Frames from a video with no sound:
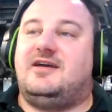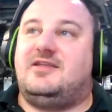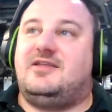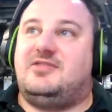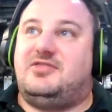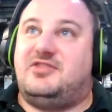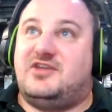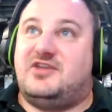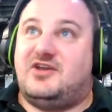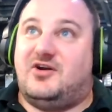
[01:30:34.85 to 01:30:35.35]

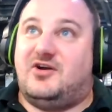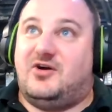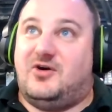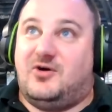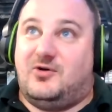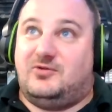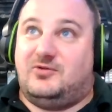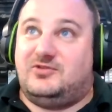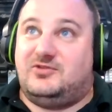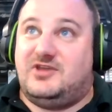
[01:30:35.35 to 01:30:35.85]
The
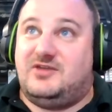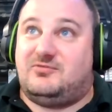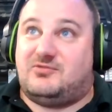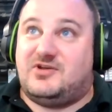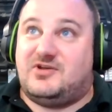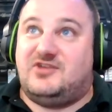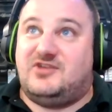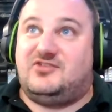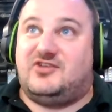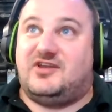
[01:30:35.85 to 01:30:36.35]
only
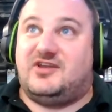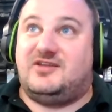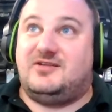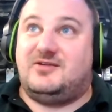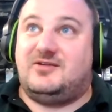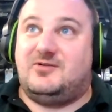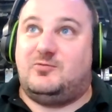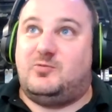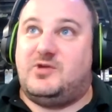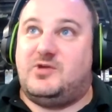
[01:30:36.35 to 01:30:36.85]

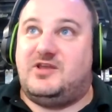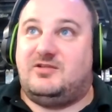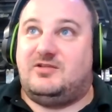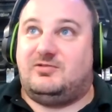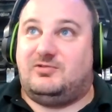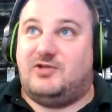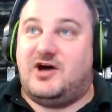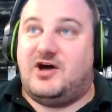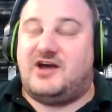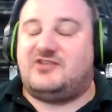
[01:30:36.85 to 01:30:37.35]
reason we
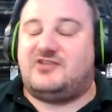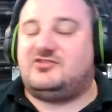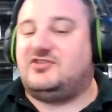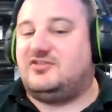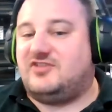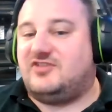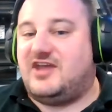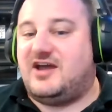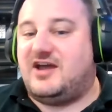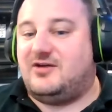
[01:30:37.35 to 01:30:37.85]
lost the
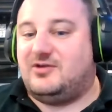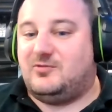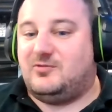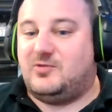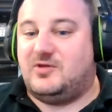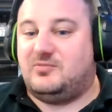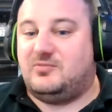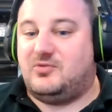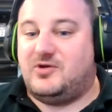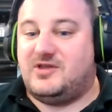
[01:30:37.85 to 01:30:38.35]
town at
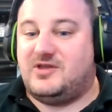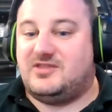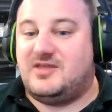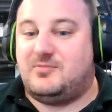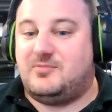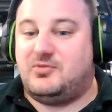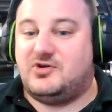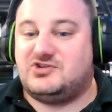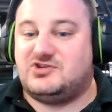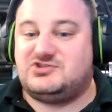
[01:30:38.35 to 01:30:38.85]
one point, they
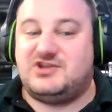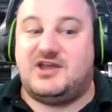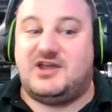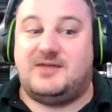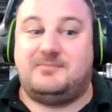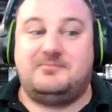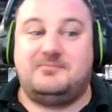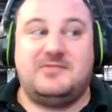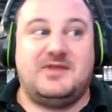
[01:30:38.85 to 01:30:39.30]
pushed in,